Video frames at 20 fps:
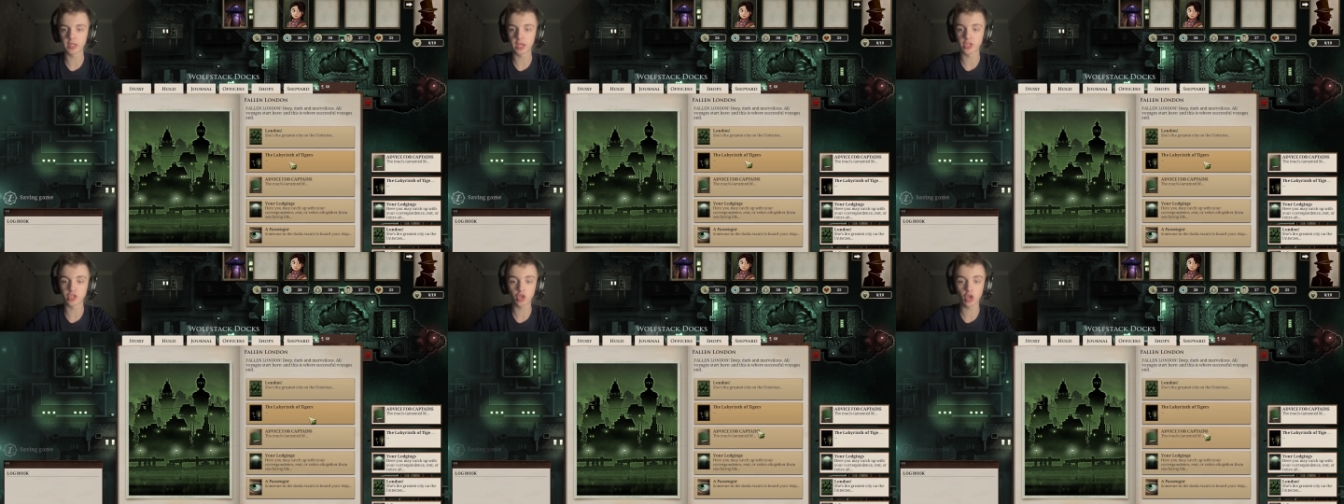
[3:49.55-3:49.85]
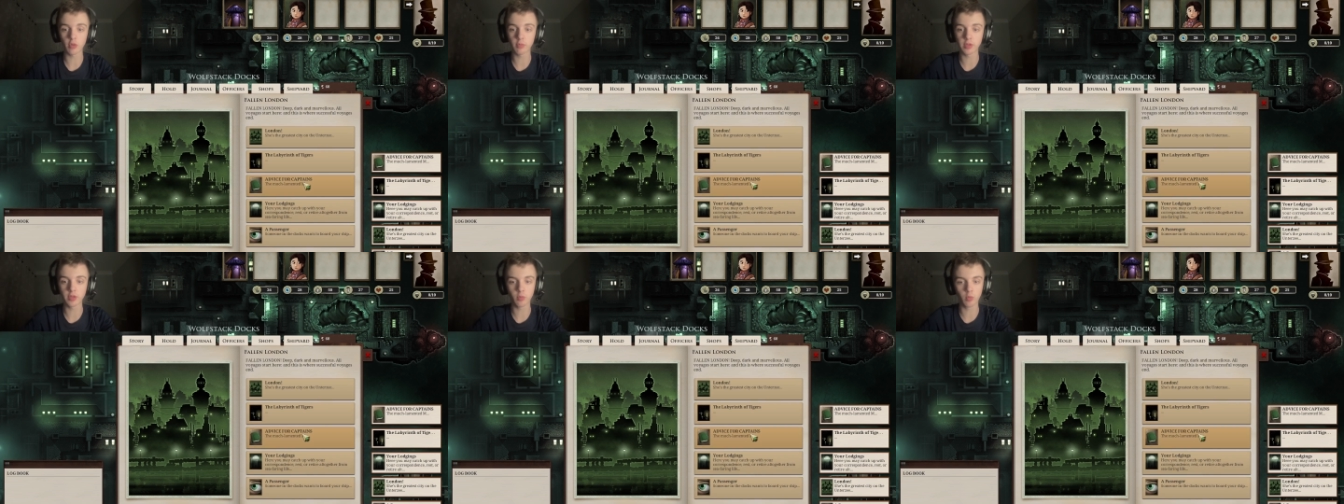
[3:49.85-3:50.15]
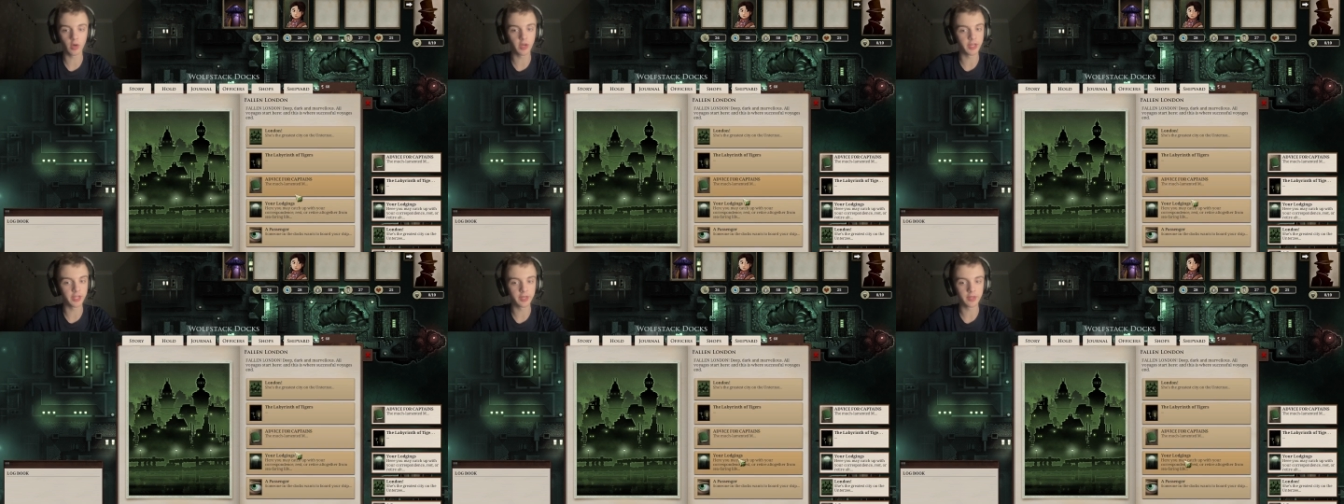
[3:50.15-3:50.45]
that's all I really
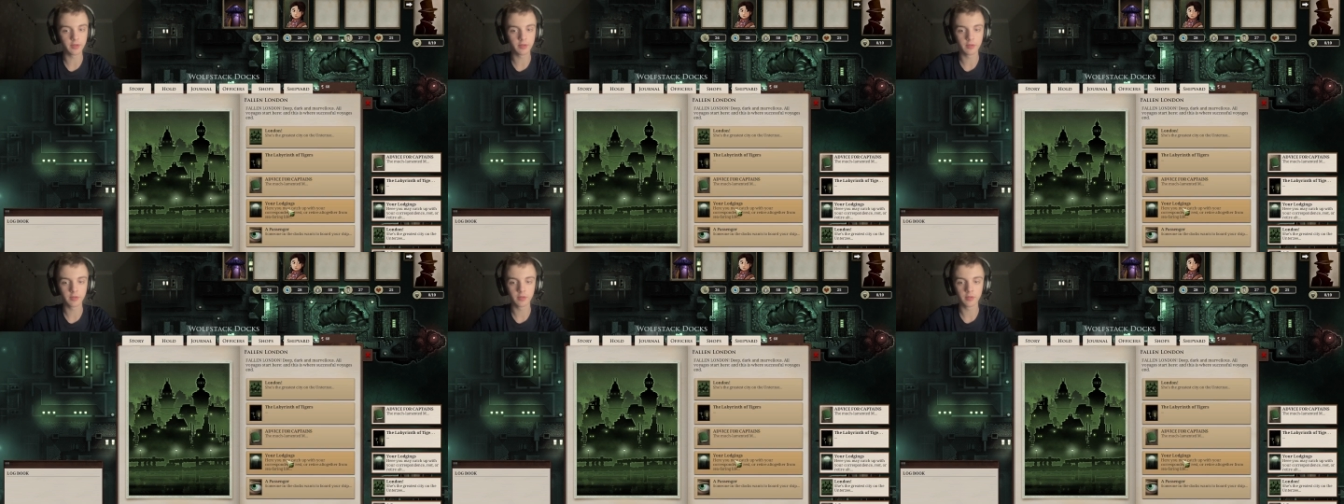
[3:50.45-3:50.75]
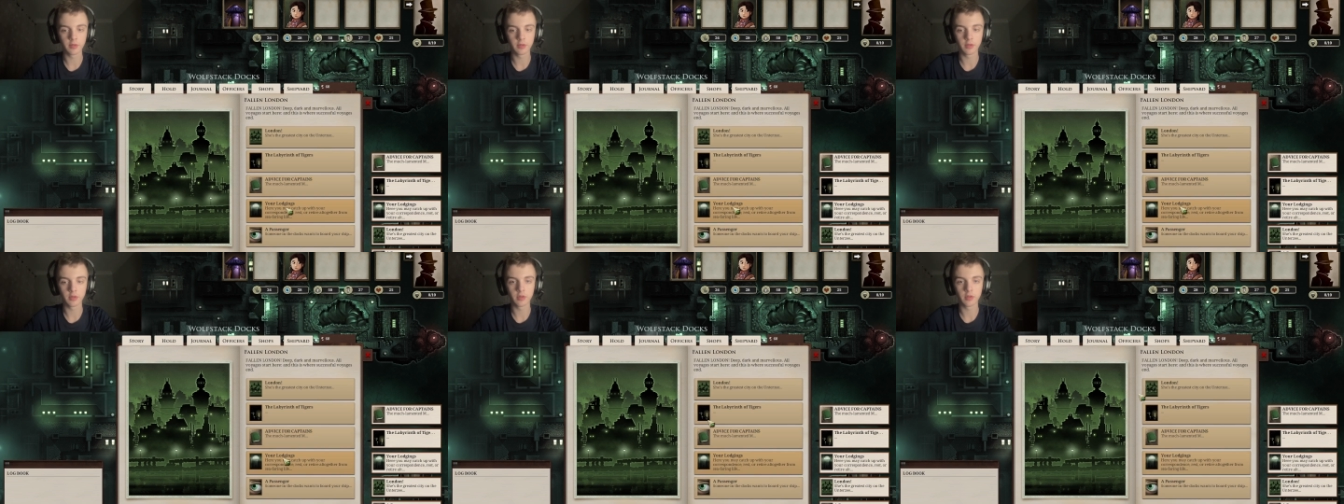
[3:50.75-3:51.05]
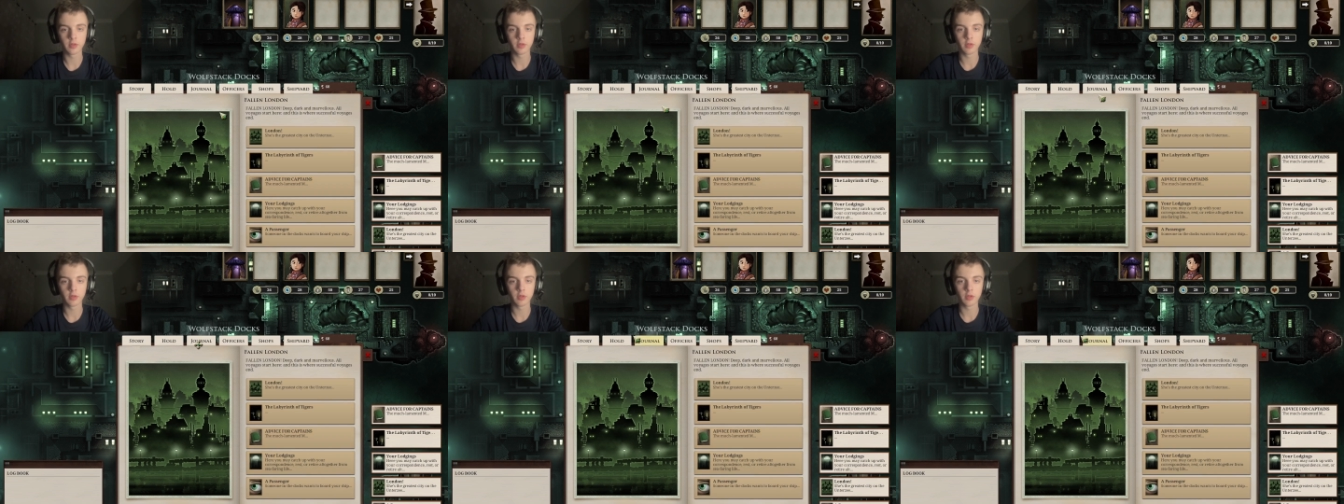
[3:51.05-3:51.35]
wanted.
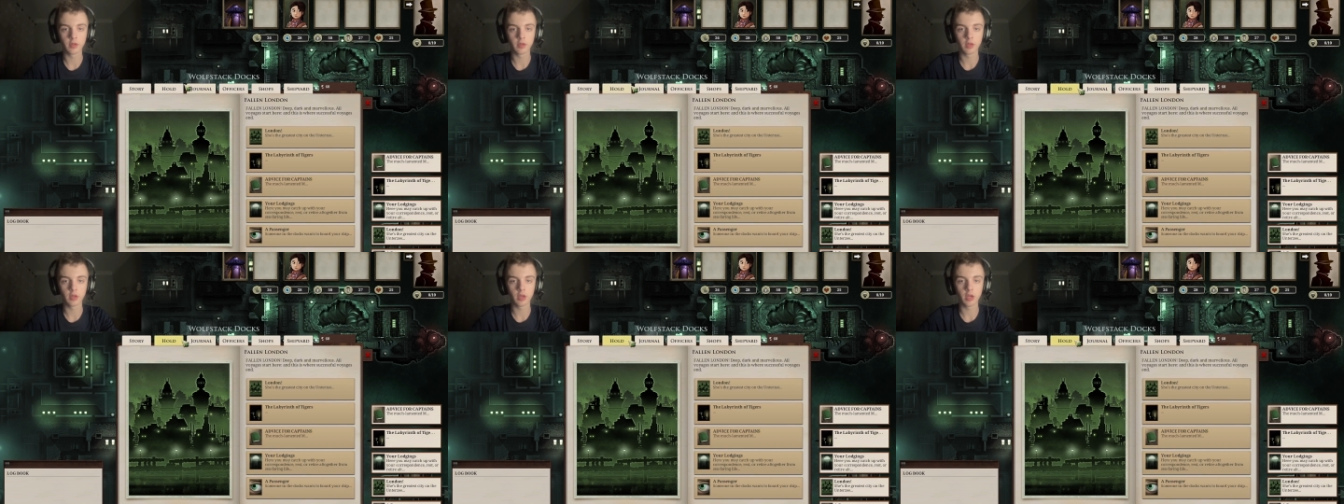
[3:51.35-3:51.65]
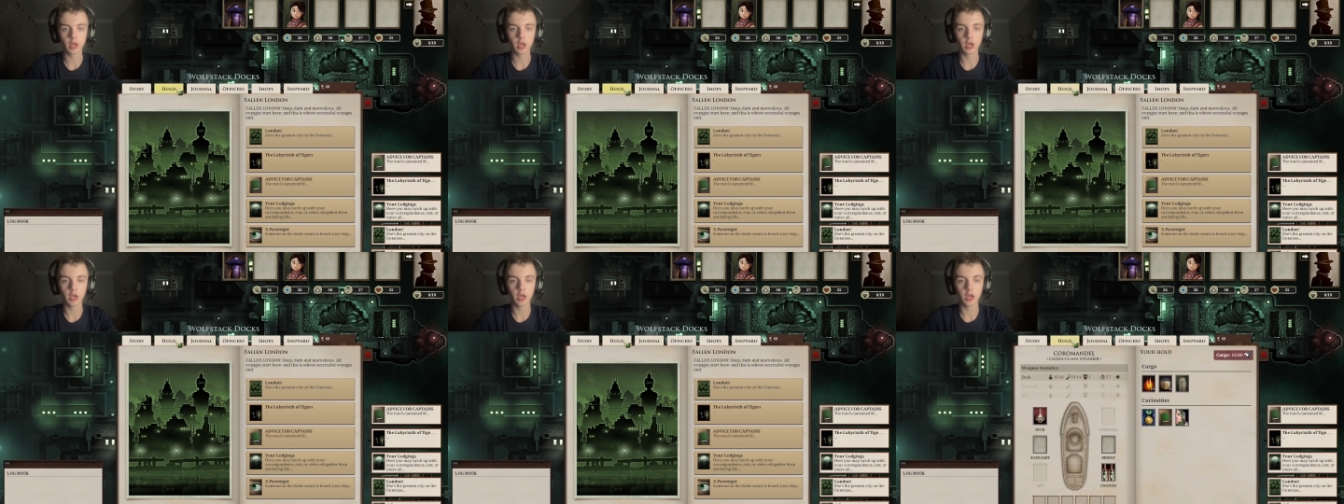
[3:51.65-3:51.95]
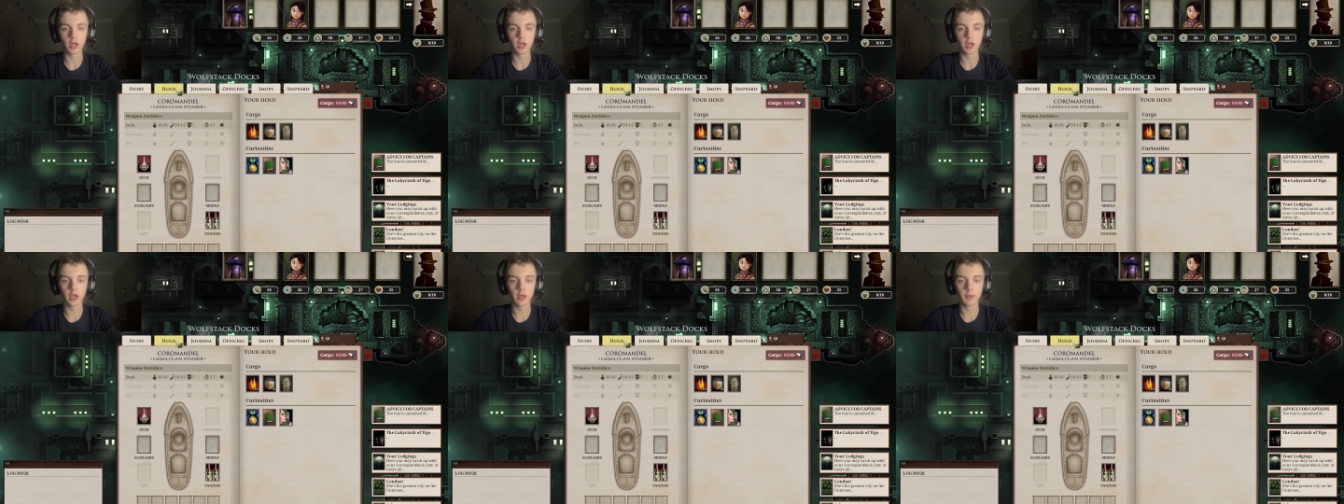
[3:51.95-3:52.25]

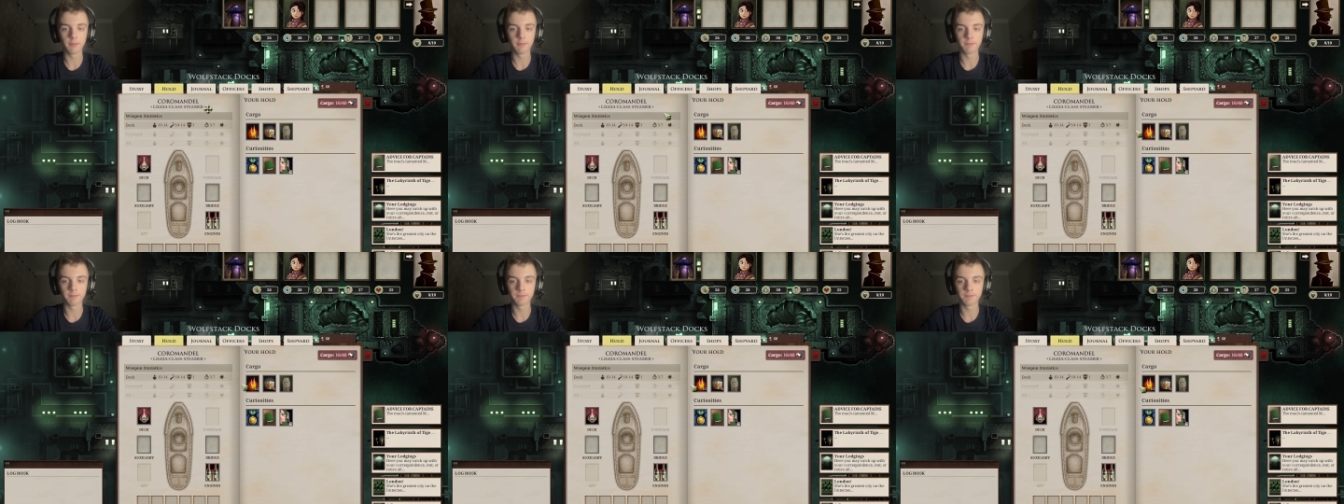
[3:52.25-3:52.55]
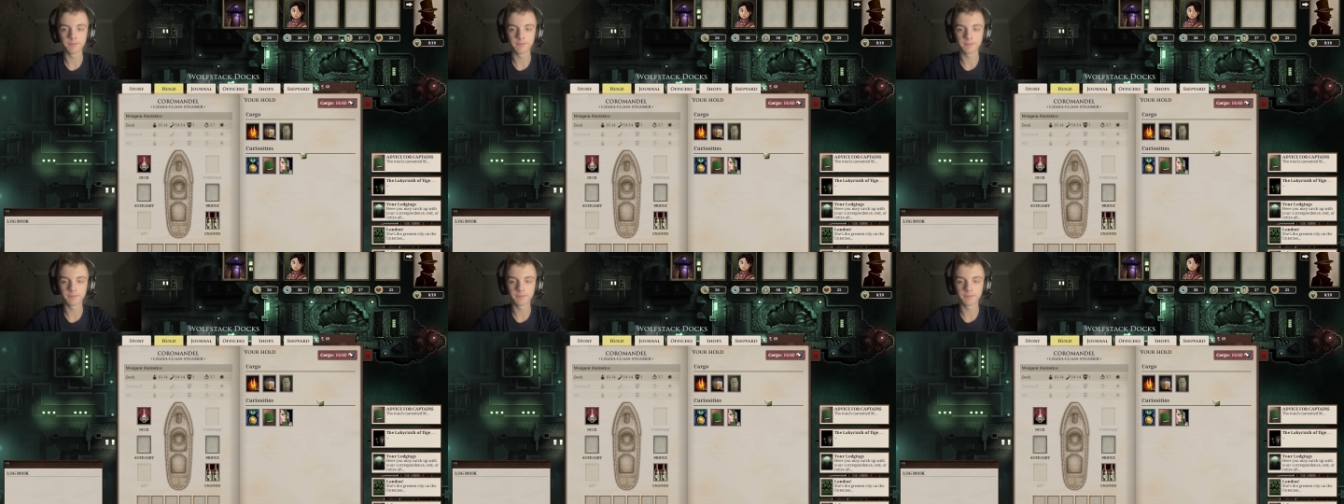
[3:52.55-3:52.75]
Um...